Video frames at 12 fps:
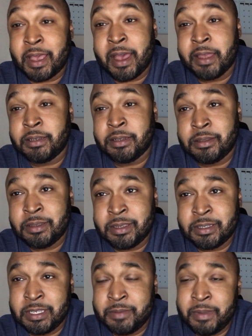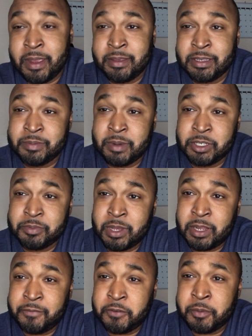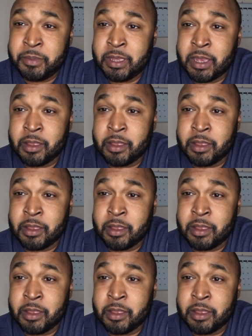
guy did this, he made this much money for me,